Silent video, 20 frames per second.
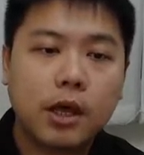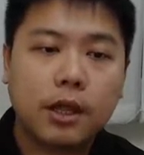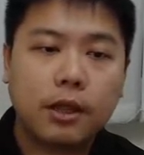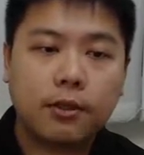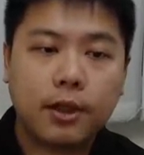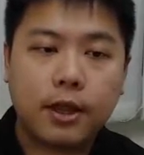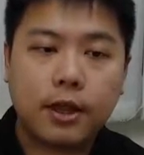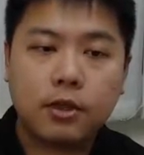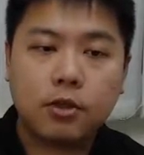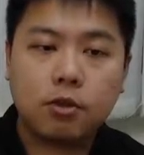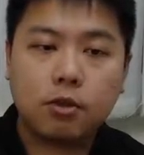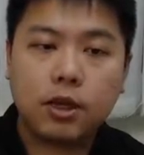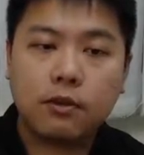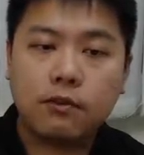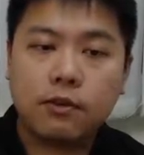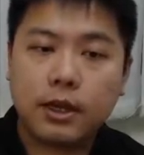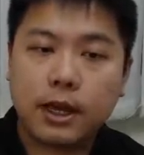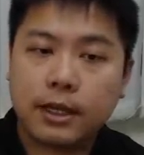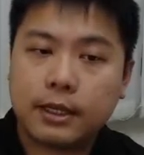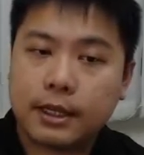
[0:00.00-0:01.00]
Then you give
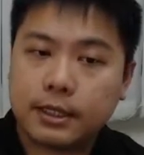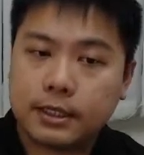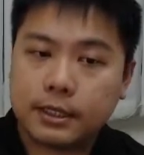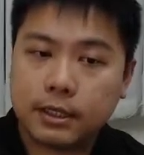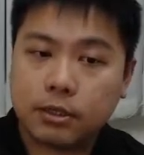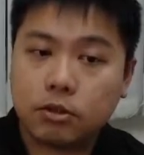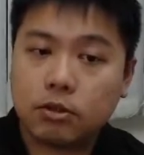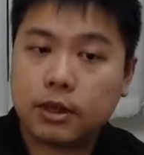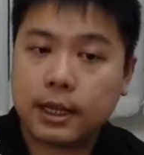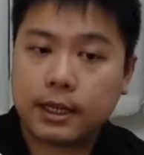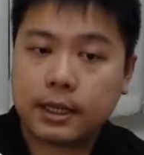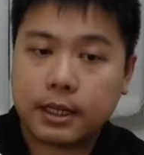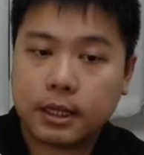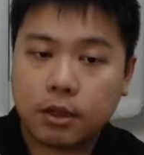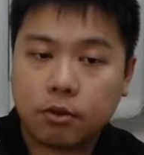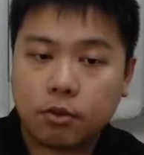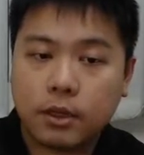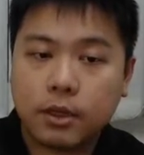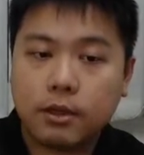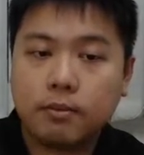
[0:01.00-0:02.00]
it an internal
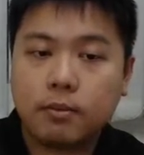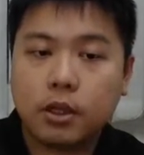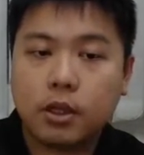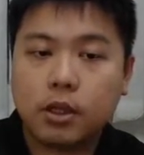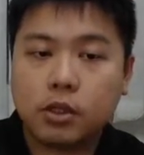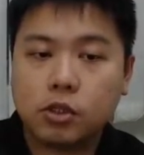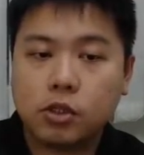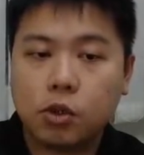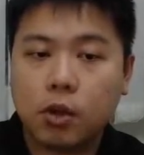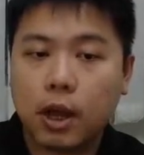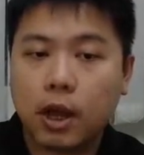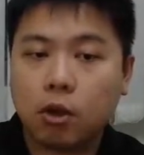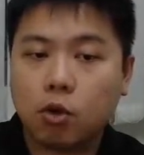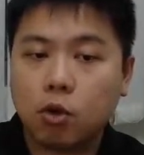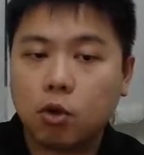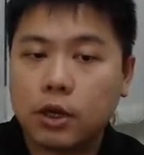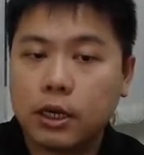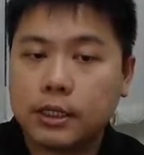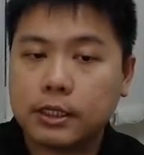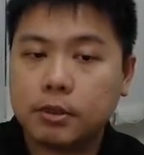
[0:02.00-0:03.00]
category. So I'll
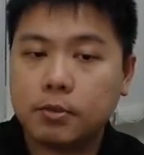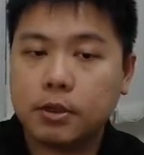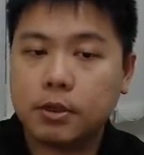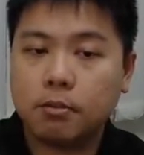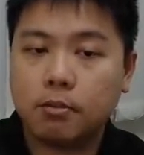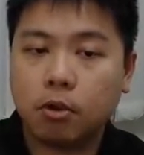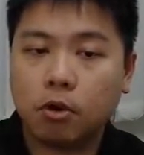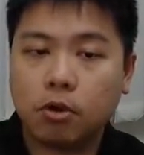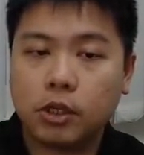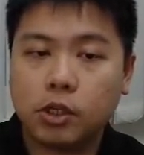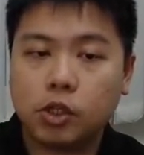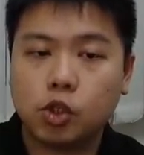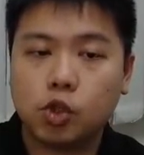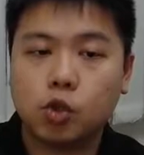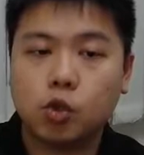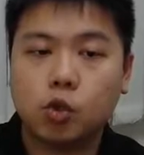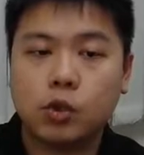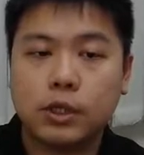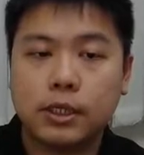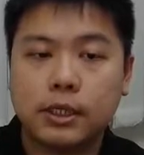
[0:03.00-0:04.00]
go a little bit more
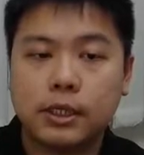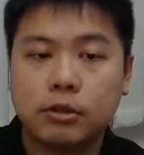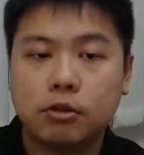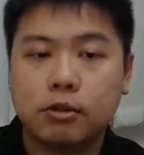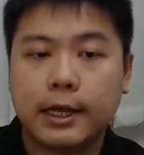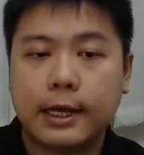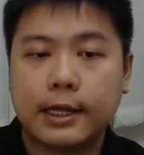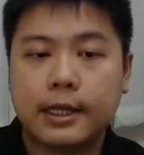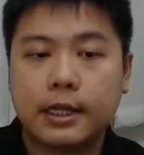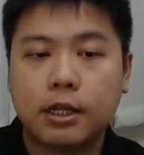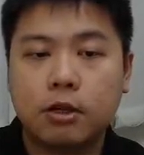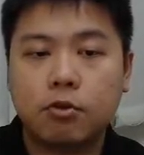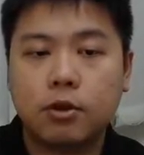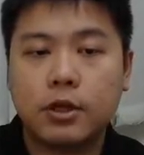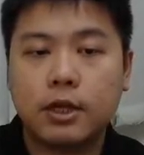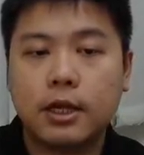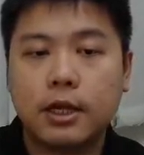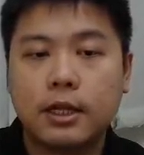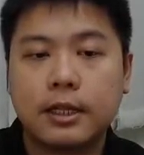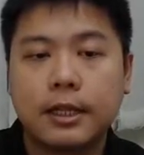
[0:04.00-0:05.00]
into internal category
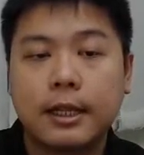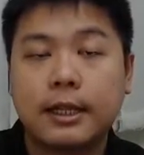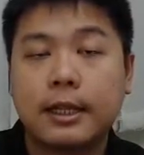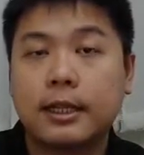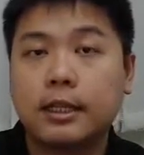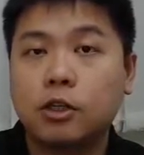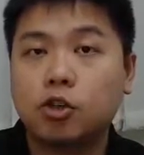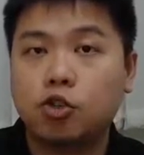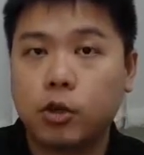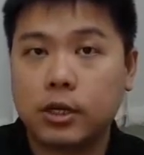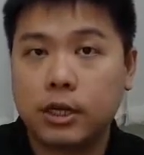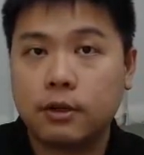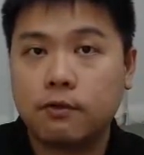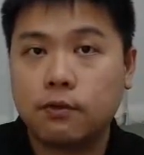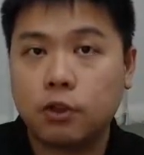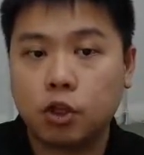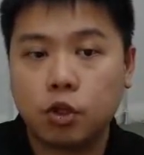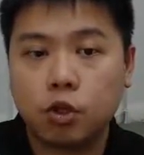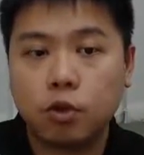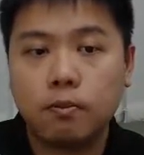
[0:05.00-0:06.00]
in another training
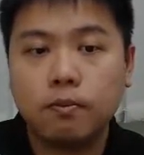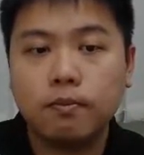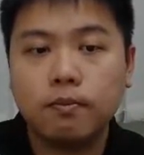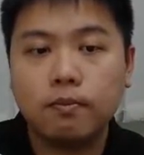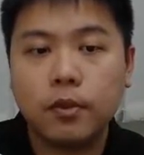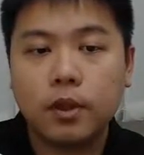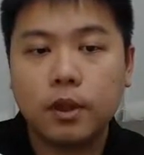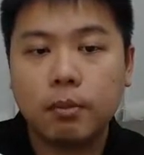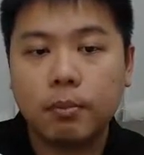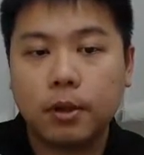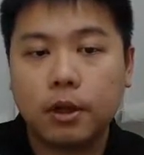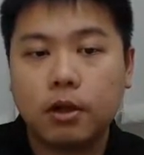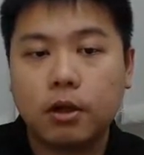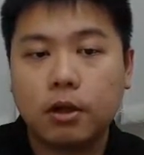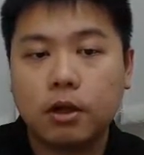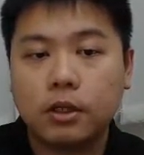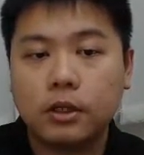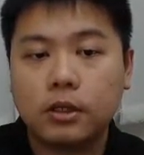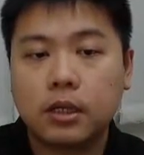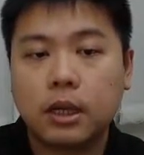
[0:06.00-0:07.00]
video,
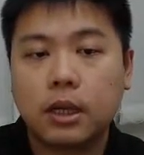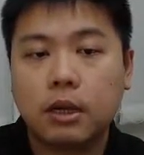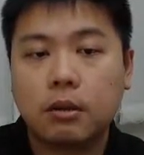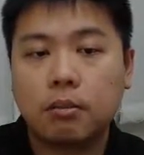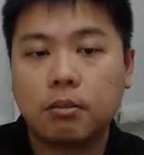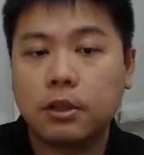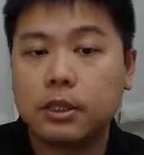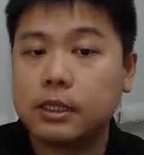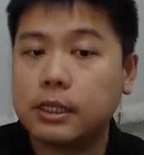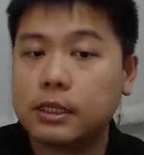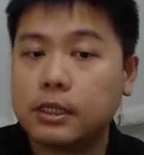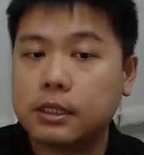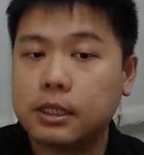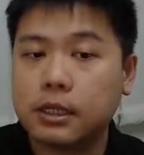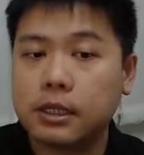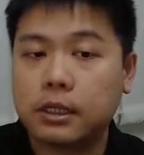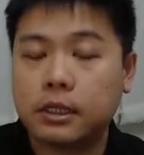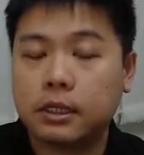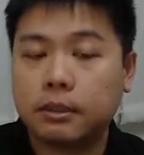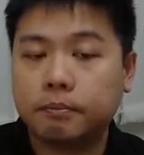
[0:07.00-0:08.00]
because this
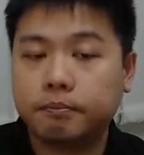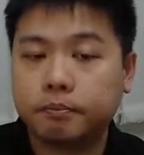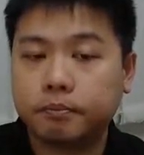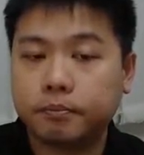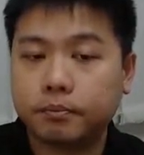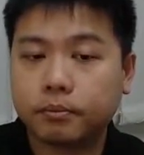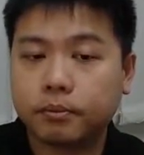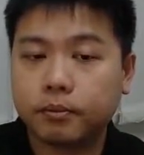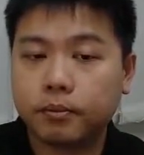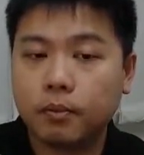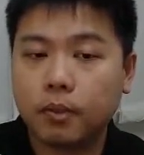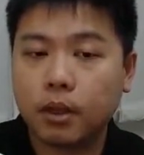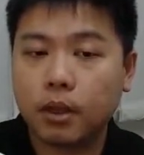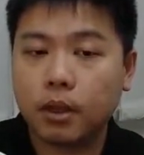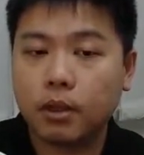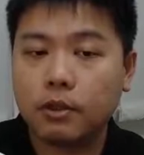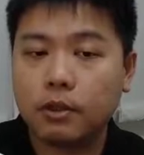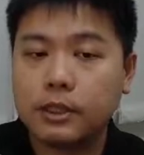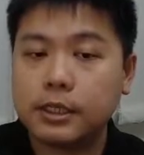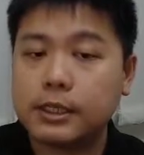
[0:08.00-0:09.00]

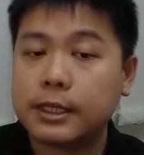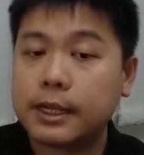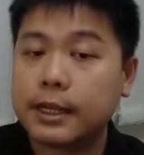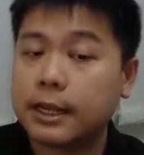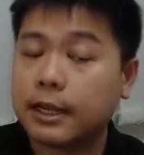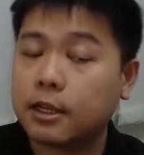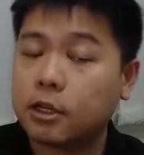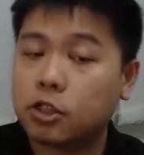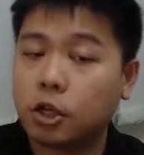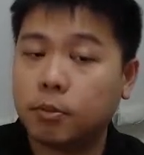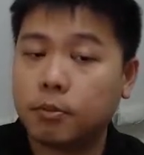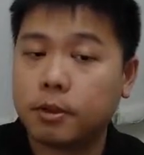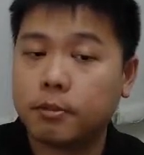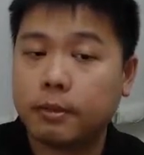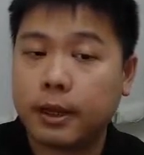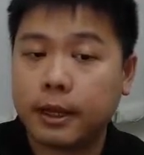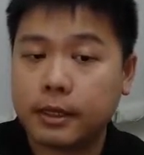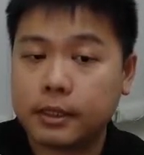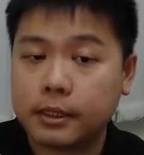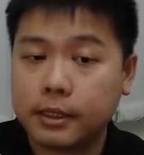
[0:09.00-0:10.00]
is another topic
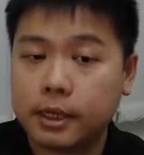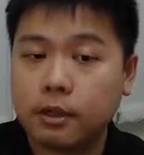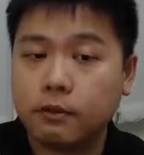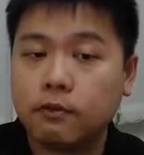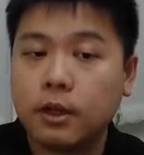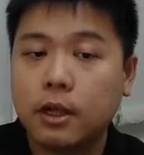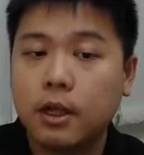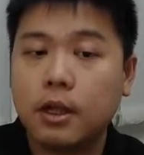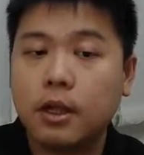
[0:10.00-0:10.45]
by itself.